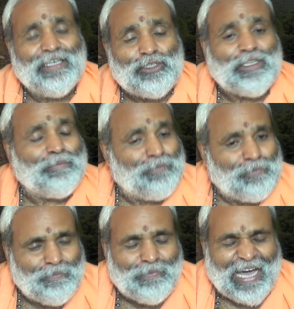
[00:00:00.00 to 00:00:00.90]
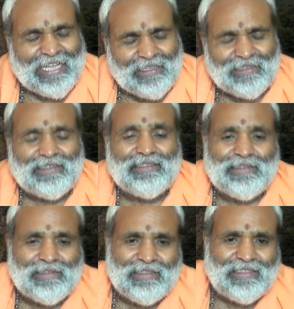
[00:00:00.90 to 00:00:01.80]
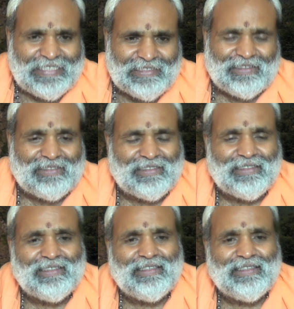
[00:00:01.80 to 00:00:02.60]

So, the bada, the discussion,